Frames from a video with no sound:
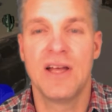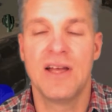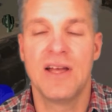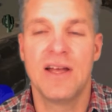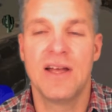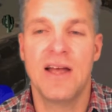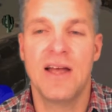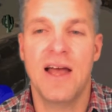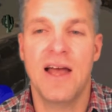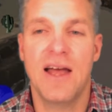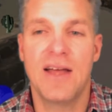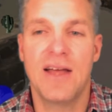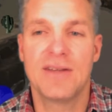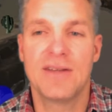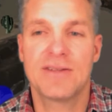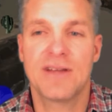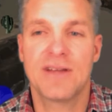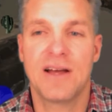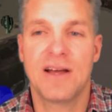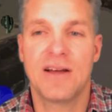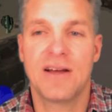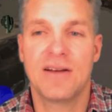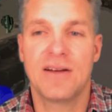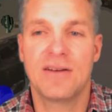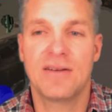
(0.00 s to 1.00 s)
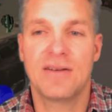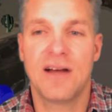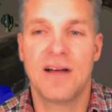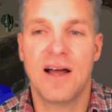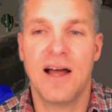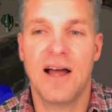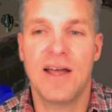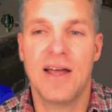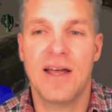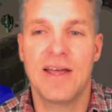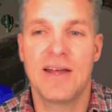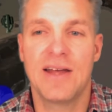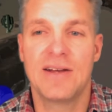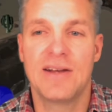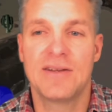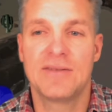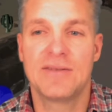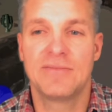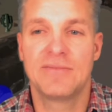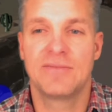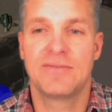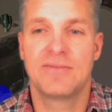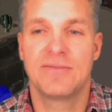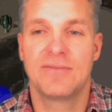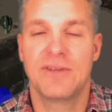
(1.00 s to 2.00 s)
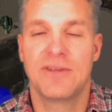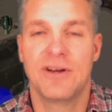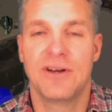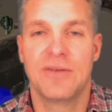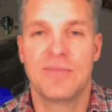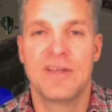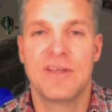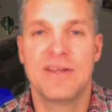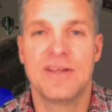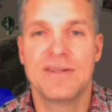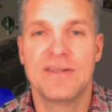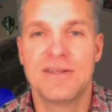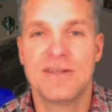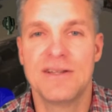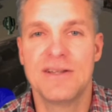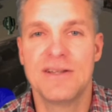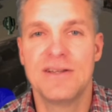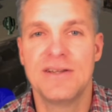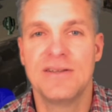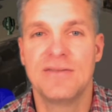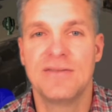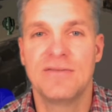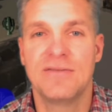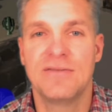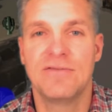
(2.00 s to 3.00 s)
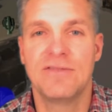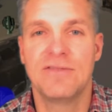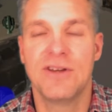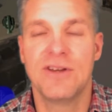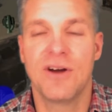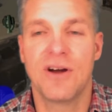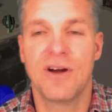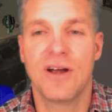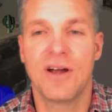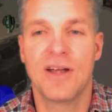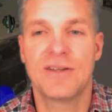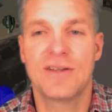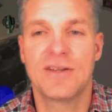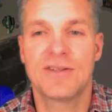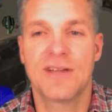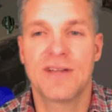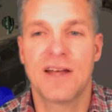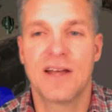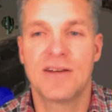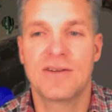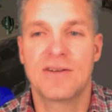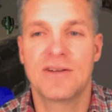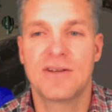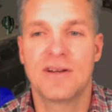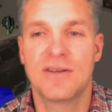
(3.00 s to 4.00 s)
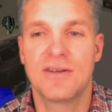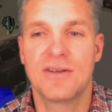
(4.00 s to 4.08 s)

as a high-end PC VR headset.